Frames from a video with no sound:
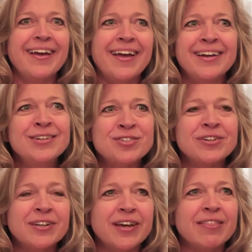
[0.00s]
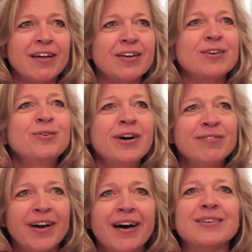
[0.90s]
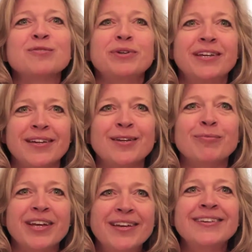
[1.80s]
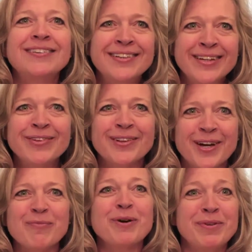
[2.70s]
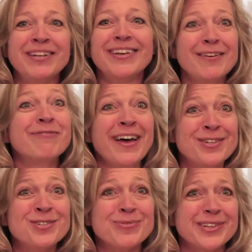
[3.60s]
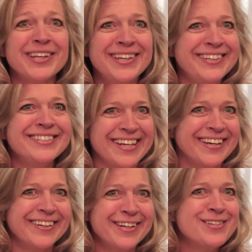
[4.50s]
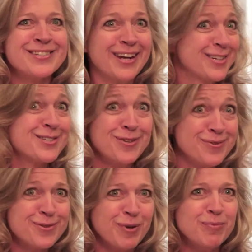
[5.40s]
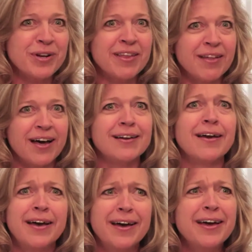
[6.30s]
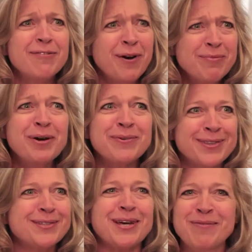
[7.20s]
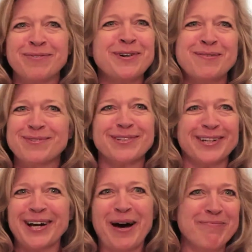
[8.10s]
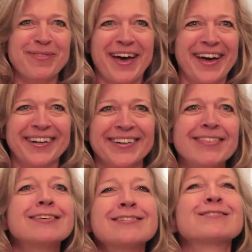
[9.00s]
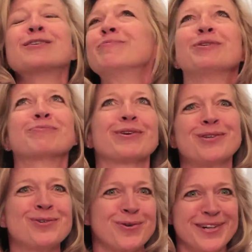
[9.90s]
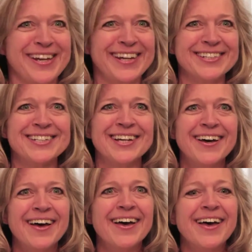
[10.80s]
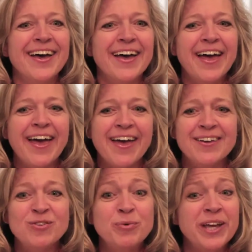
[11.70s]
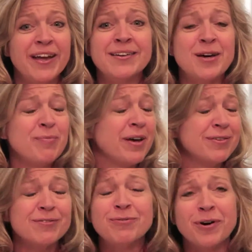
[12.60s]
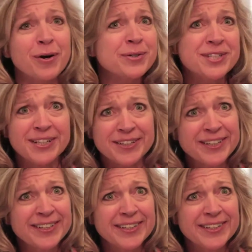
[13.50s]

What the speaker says: And internally I thought, you have got to be kidding me. He didn't even look up. I mean, eventually he did, and he said, excuse me. But I thought, if I'm not worth the time for him to look up, then this is going to be a really short date. And we ended up having a 4-hour dinner.